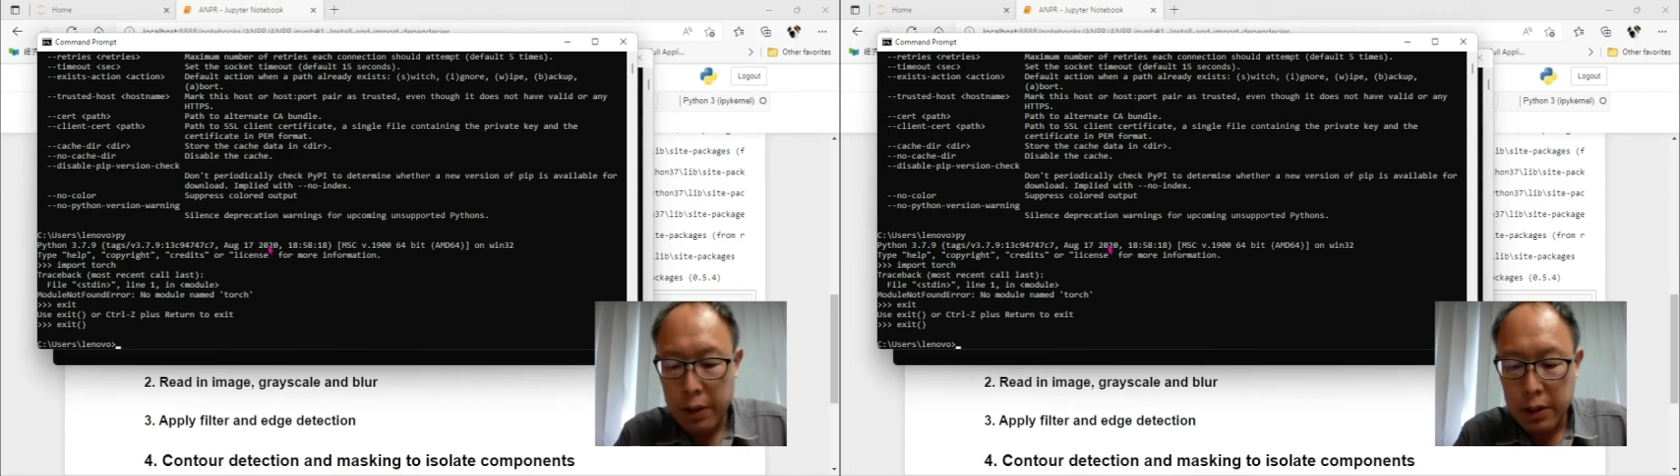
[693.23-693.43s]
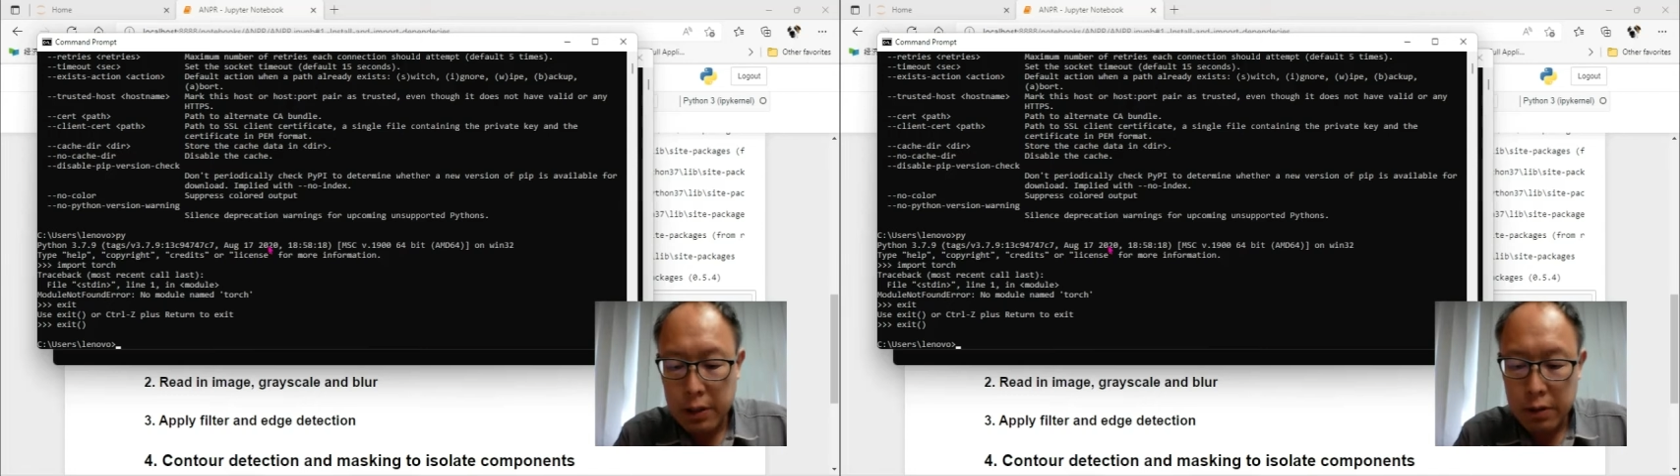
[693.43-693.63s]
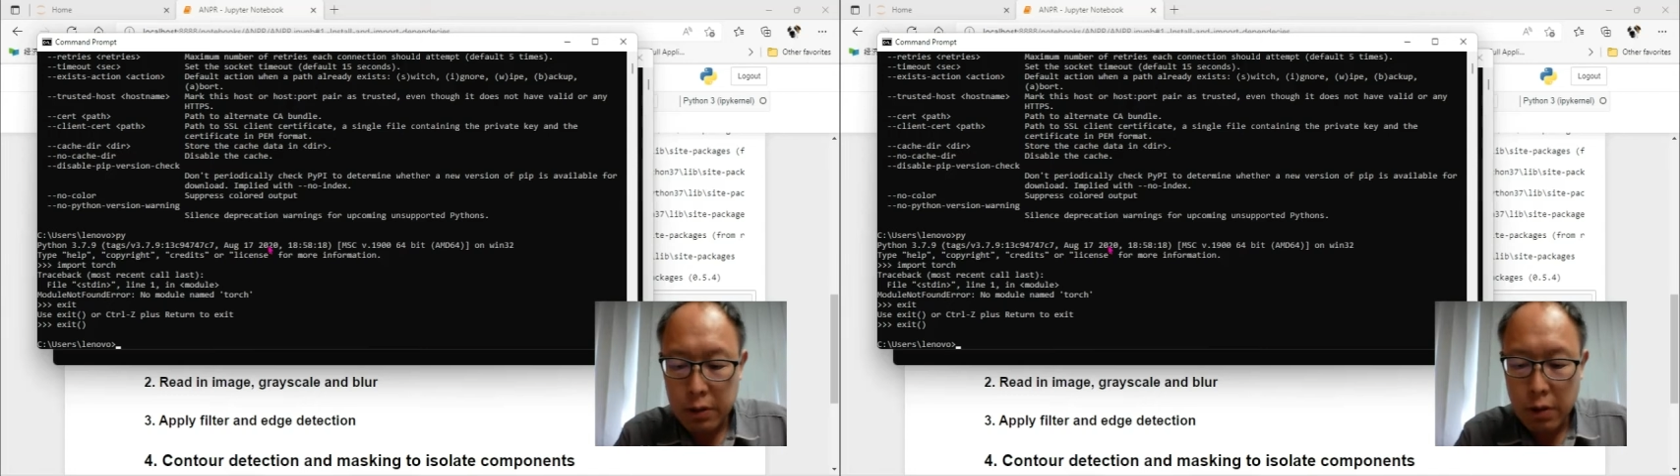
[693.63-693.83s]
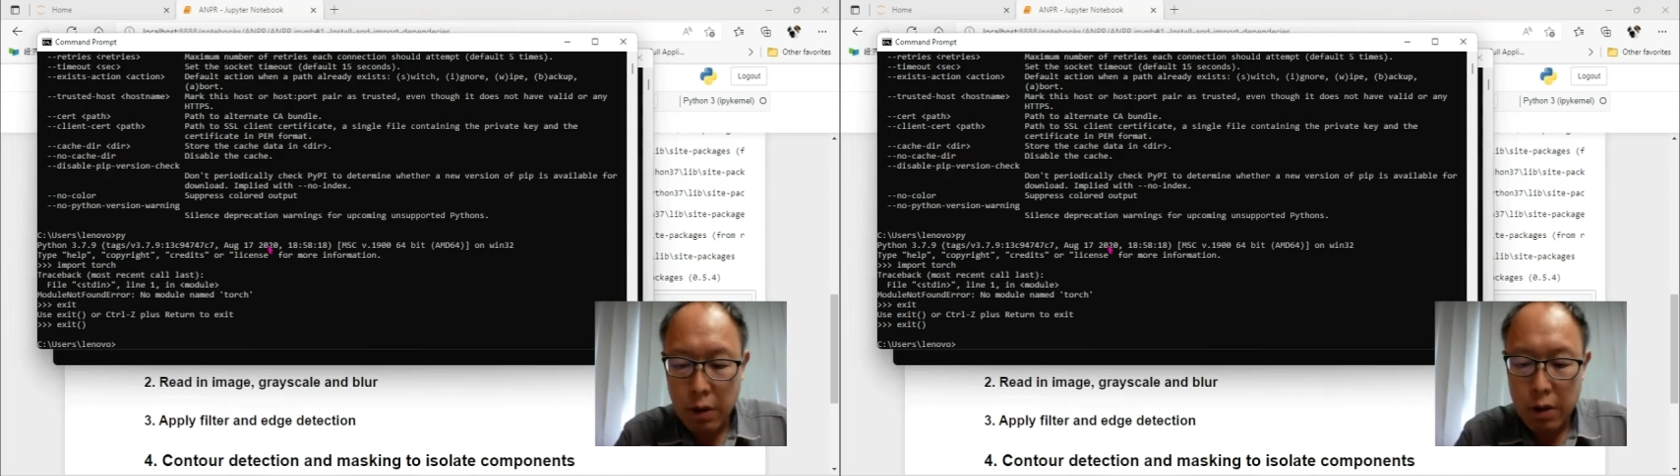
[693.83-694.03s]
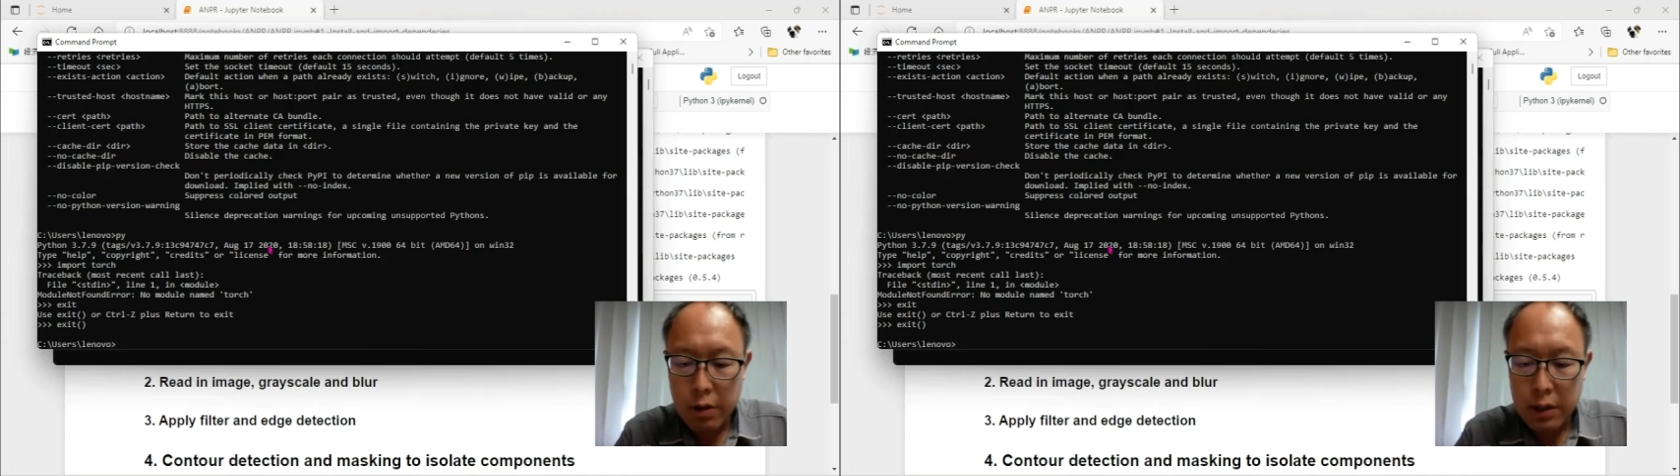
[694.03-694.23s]

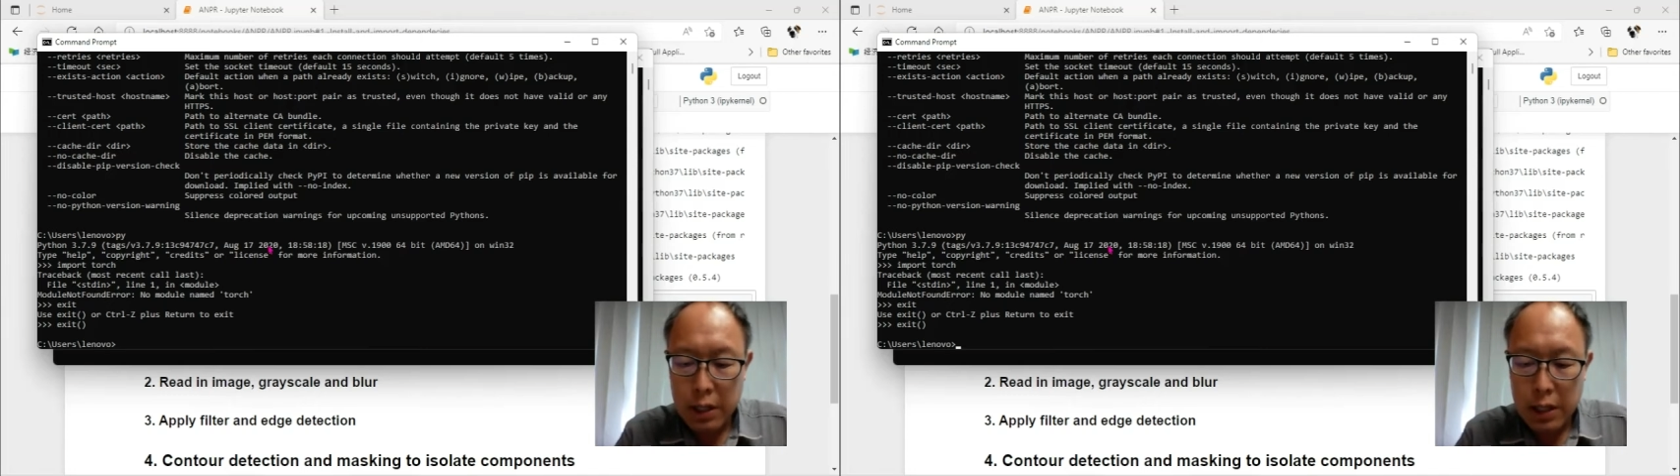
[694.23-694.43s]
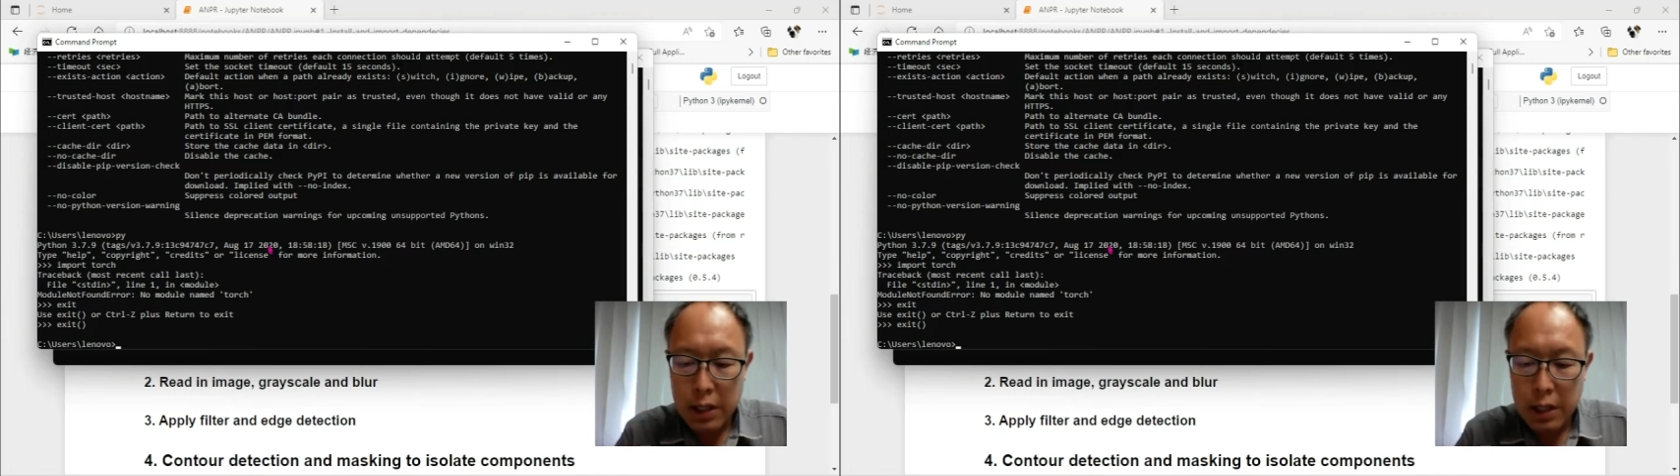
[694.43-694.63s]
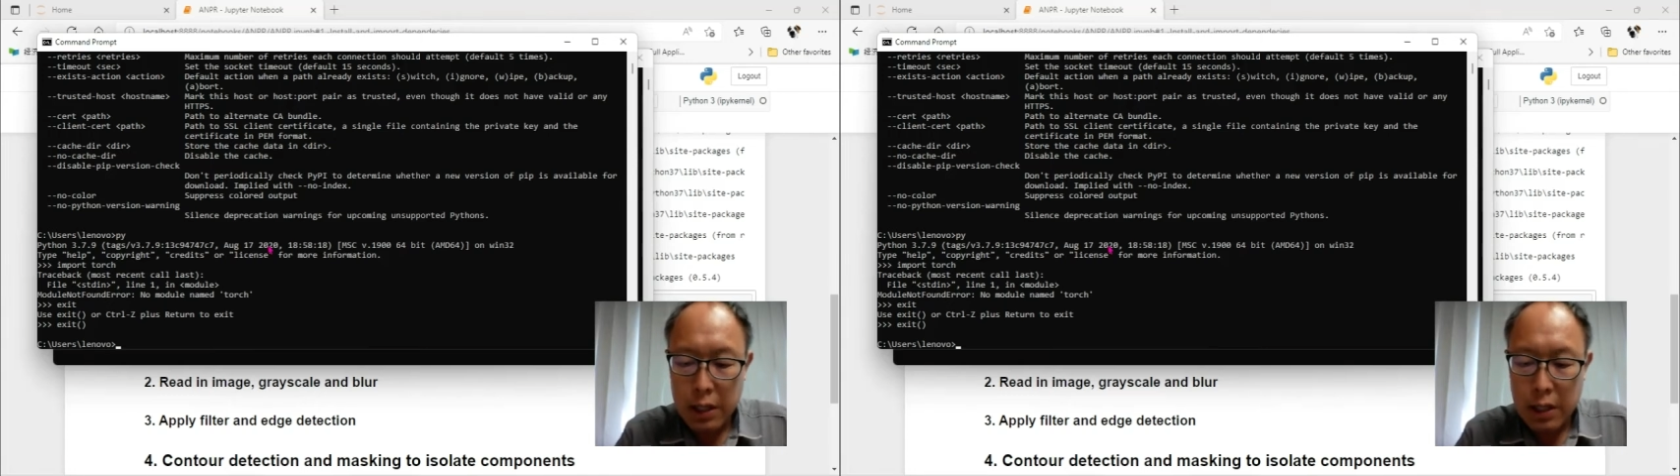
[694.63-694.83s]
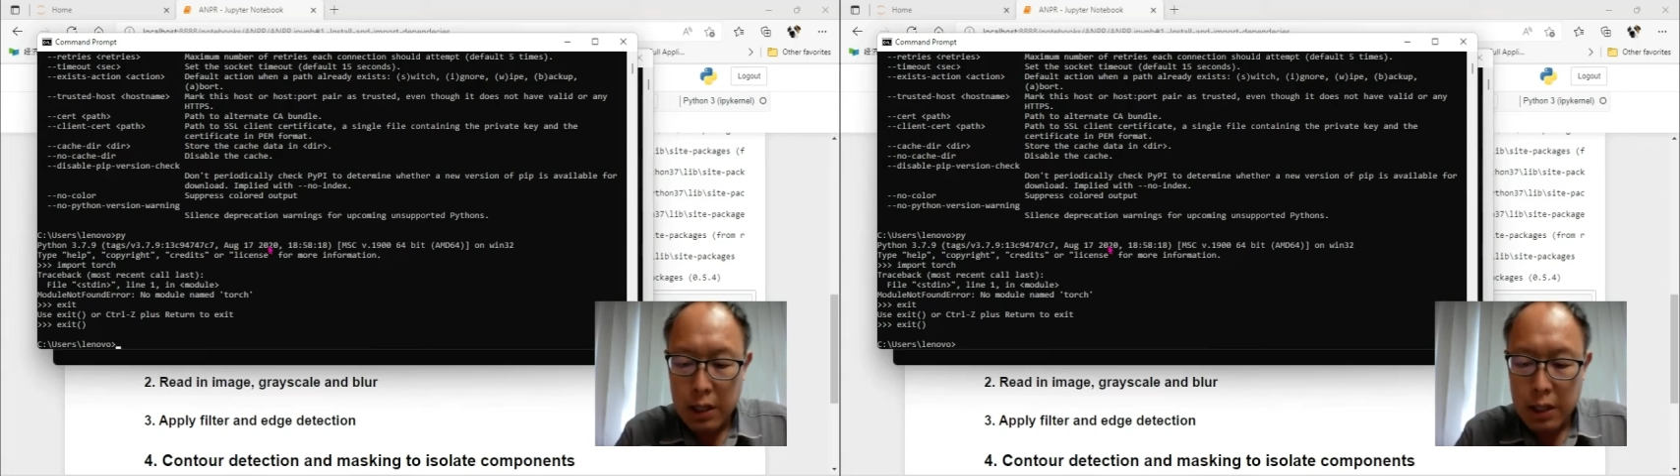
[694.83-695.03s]
installed the